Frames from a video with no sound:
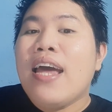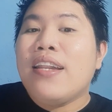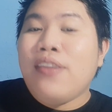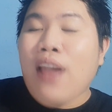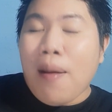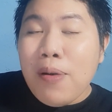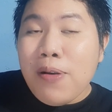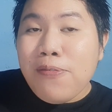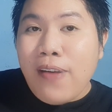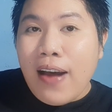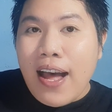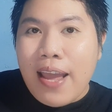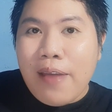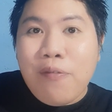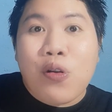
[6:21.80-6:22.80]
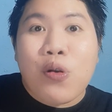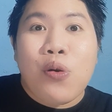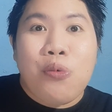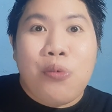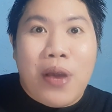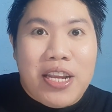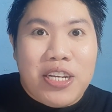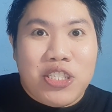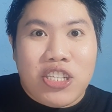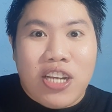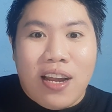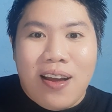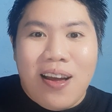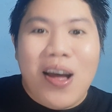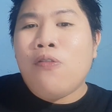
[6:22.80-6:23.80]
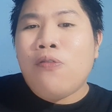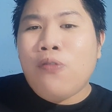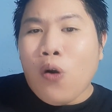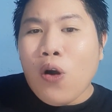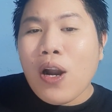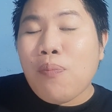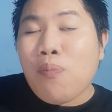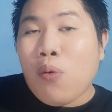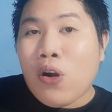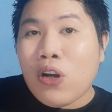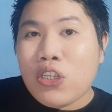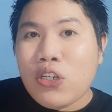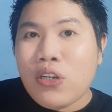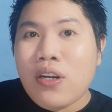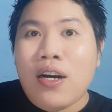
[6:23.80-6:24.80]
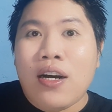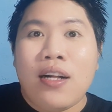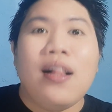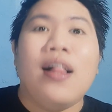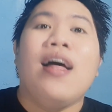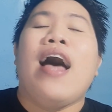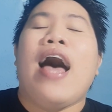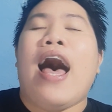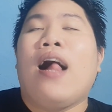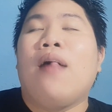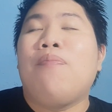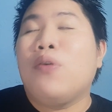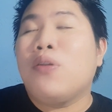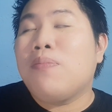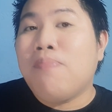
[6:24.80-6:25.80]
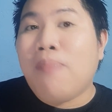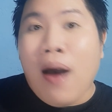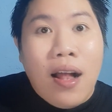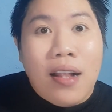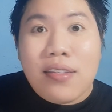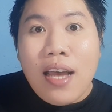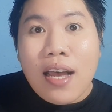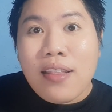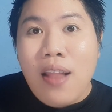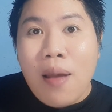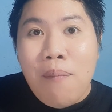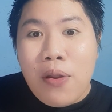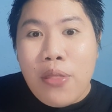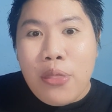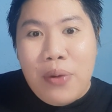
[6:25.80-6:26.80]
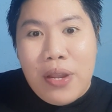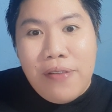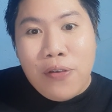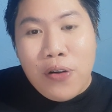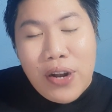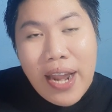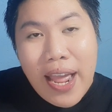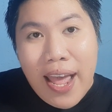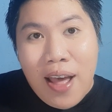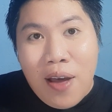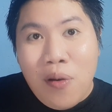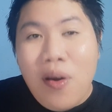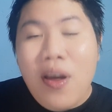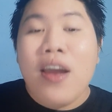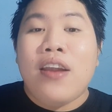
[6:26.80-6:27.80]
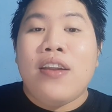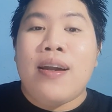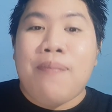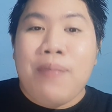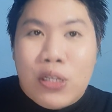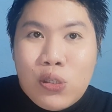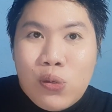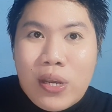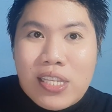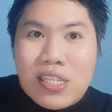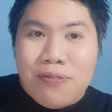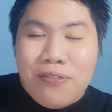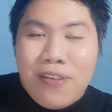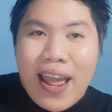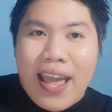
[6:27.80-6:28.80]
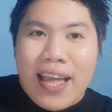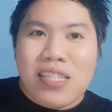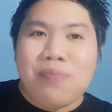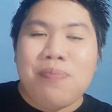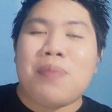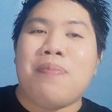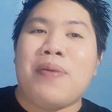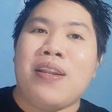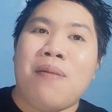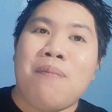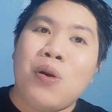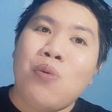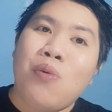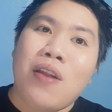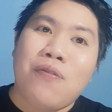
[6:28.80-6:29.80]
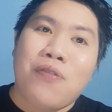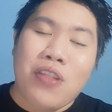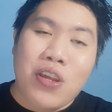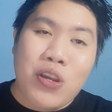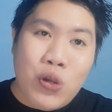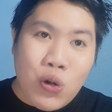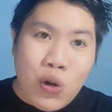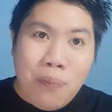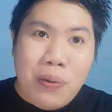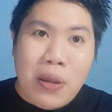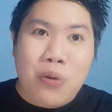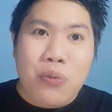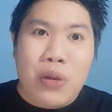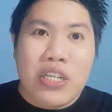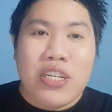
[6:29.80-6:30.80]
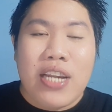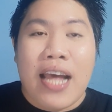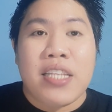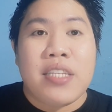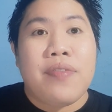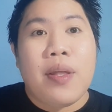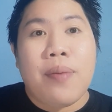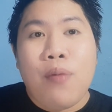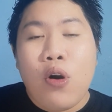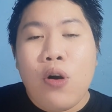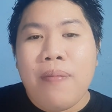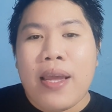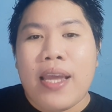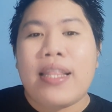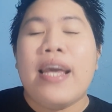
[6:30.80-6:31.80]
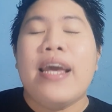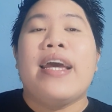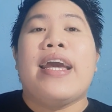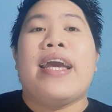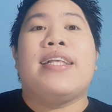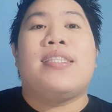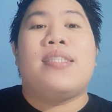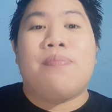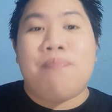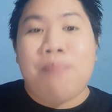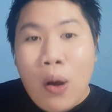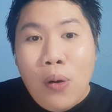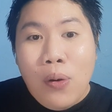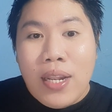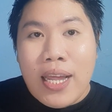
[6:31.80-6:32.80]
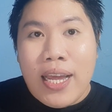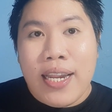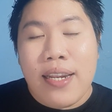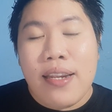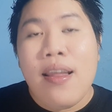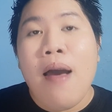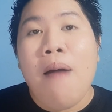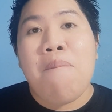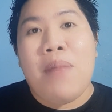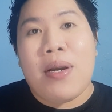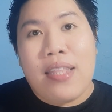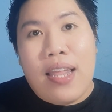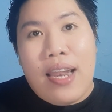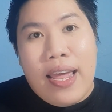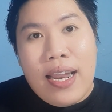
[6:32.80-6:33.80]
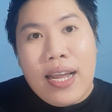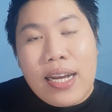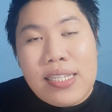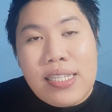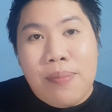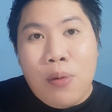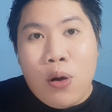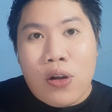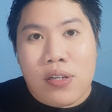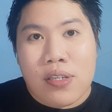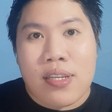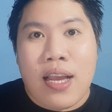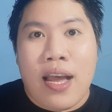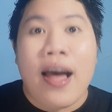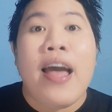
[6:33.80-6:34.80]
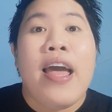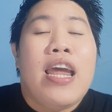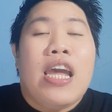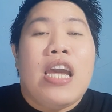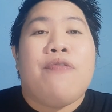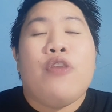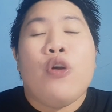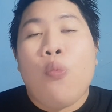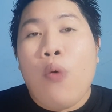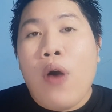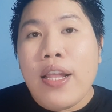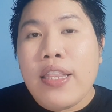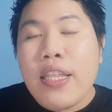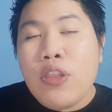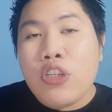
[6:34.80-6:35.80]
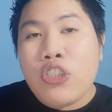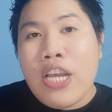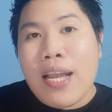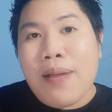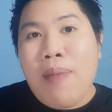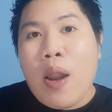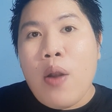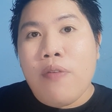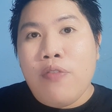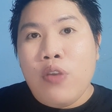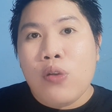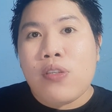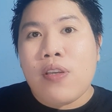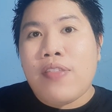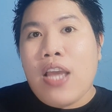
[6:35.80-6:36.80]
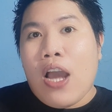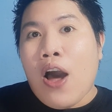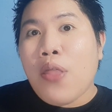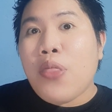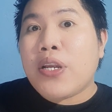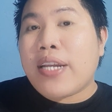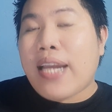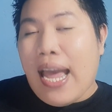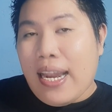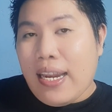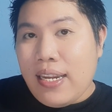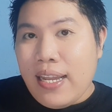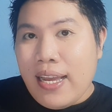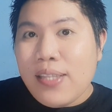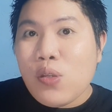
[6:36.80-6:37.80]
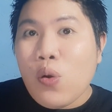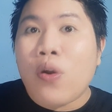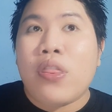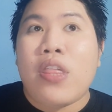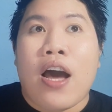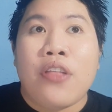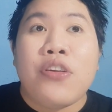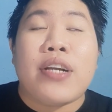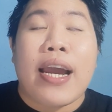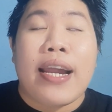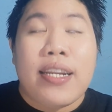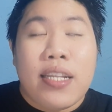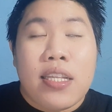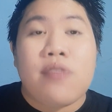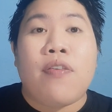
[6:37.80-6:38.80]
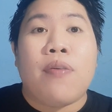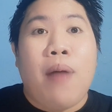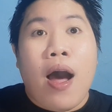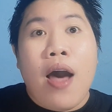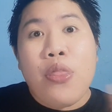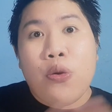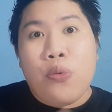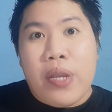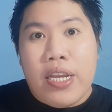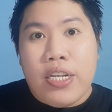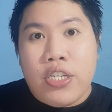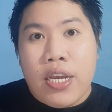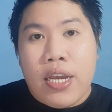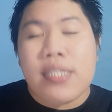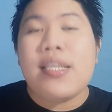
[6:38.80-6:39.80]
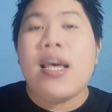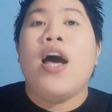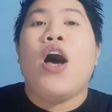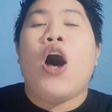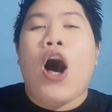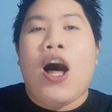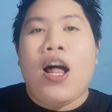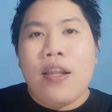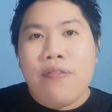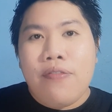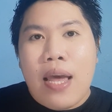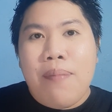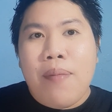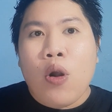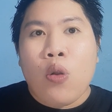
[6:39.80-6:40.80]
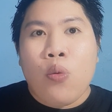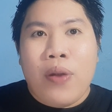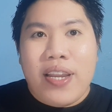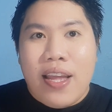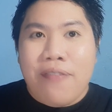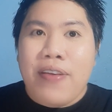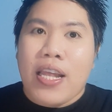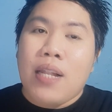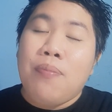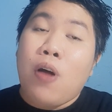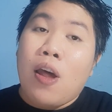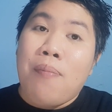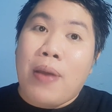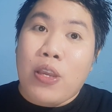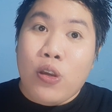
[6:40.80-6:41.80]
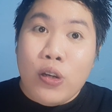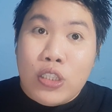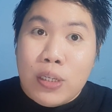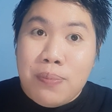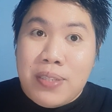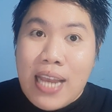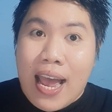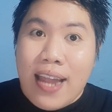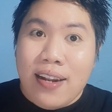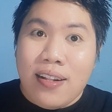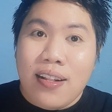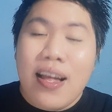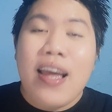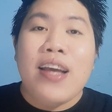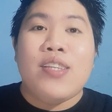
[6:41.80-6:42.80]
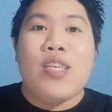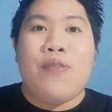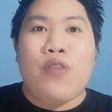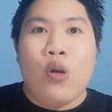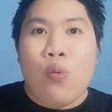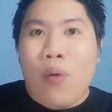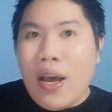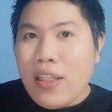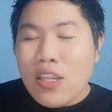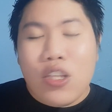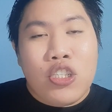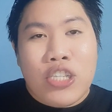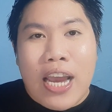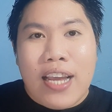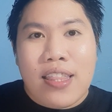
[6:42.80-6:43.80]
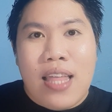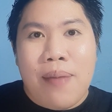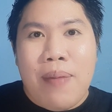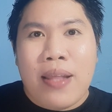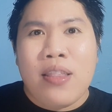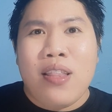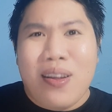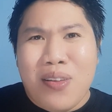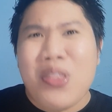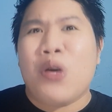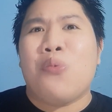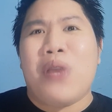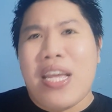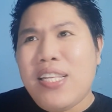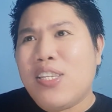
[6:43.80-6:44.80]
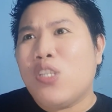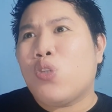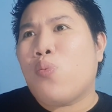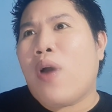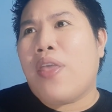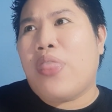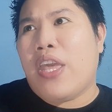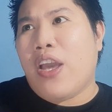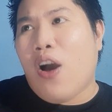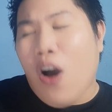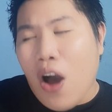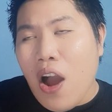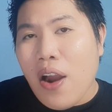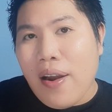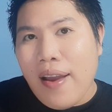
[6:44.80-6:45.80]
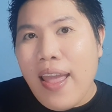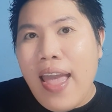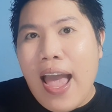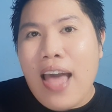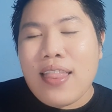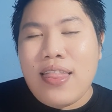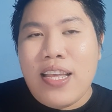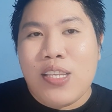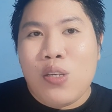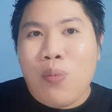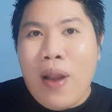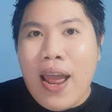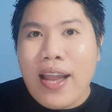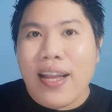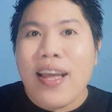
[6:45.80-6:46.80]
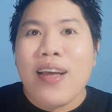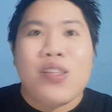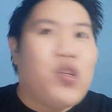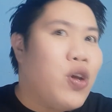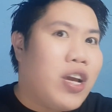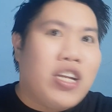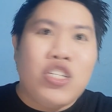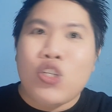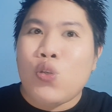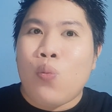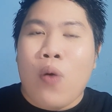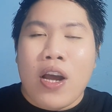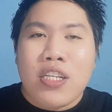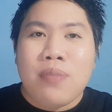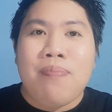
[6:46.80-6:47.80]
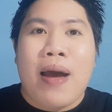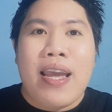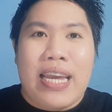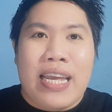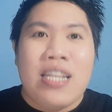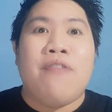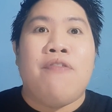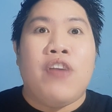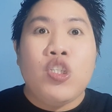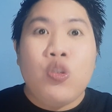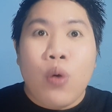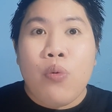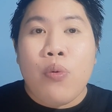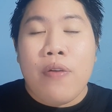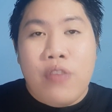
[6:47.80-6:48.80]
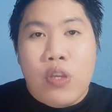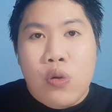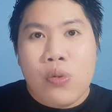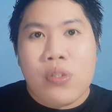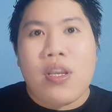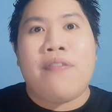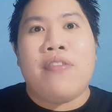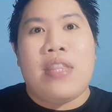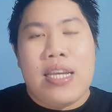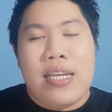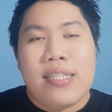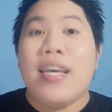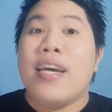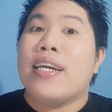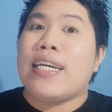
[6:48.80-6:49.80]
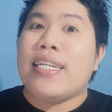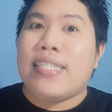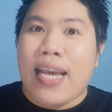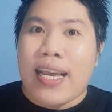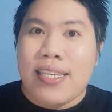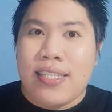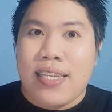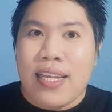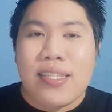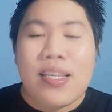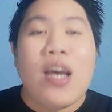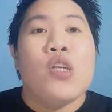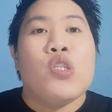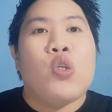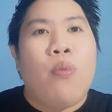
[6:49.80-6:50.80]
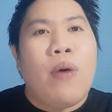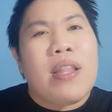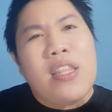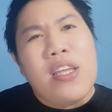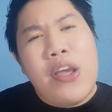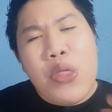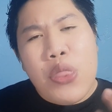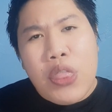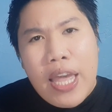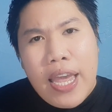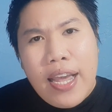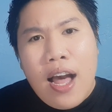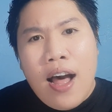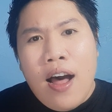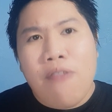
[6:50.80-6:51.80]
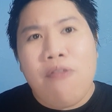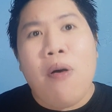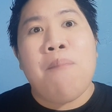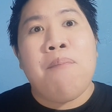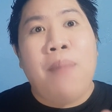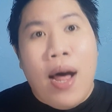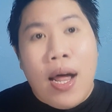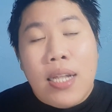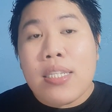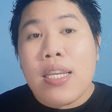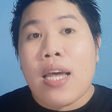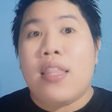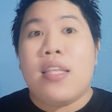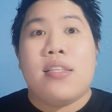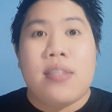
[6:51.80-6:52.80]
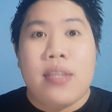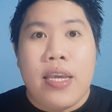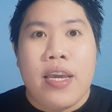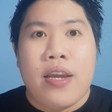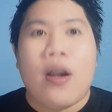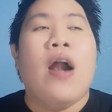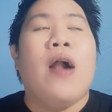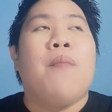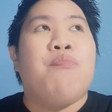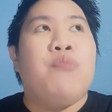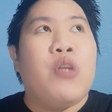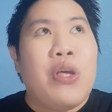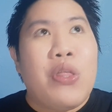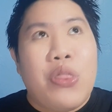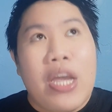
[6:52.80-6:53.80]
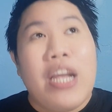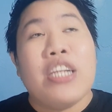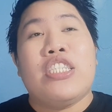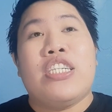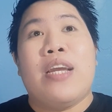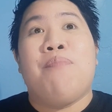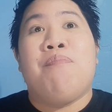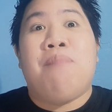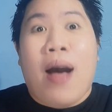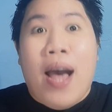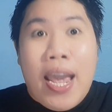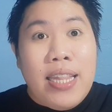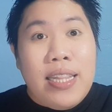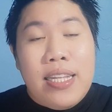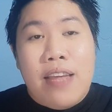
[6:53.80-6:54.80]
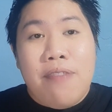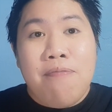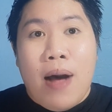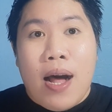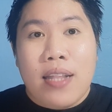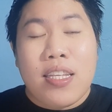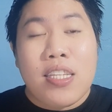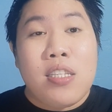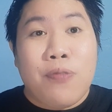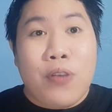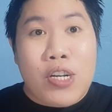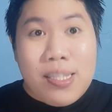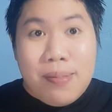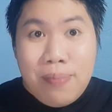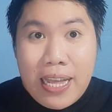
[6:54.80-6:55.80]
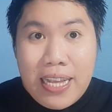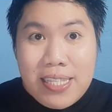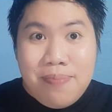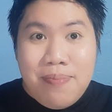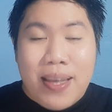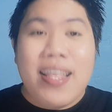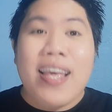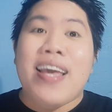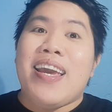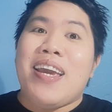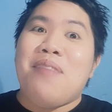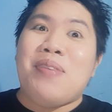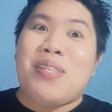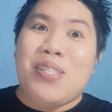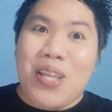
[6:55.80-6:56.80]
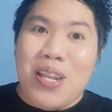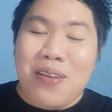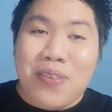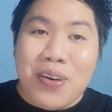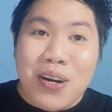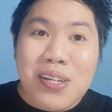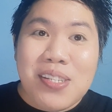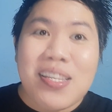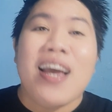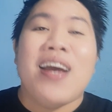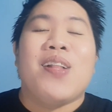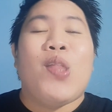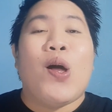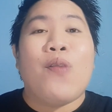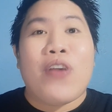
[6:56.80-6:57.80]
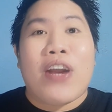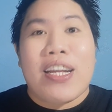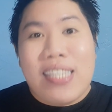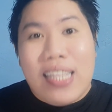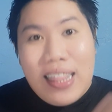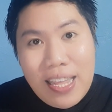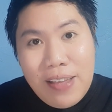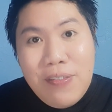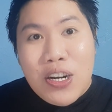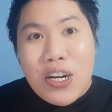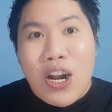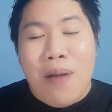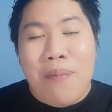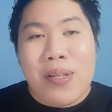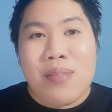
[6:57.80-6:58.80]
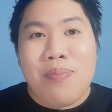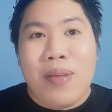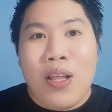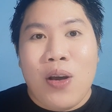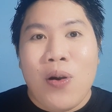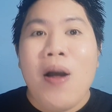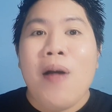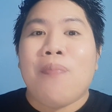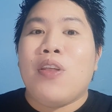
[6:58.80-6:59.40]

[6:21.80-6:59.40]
Number 5, Croatia. 4, Portugal. I'll put Malta at number 3 for now. Number 2 is France, but my number 1 for the European region as of the moment is Poland, Magdalena Kasiborska. If you wanted to check my reviews of the other candidates or the other candidates from other regions, all of them are already available on my YouTube channel. So if you want to check them and the reasons why they are at this rank, so you can just watch my individual reviews of these contestants. So what do you think of Malta this year? Do you think she might give Malta's first placement in Miss Universe? Don't forget to leave your comments below.